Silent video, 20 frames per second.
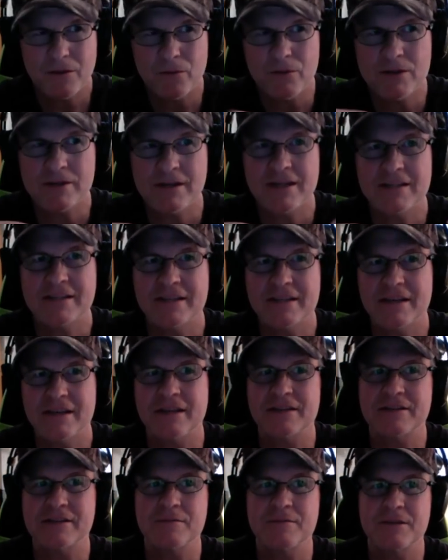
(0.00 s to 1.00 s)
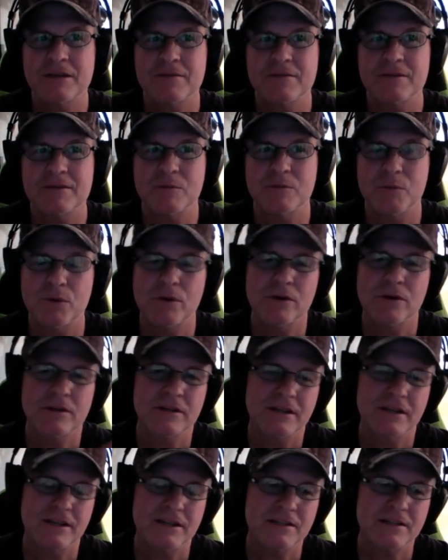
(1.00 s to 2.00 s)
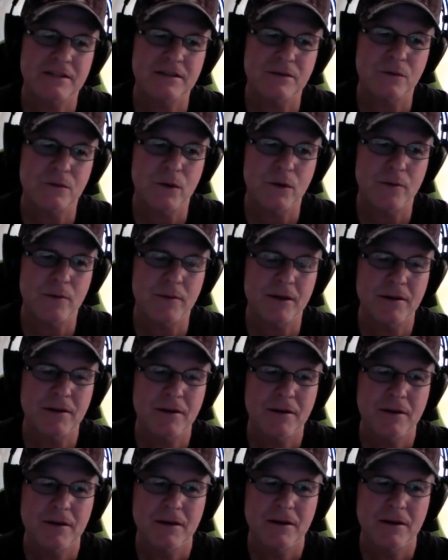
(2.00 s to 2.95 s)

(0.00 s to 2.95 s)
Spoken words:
the reason I say that sometimes it's important to listen to women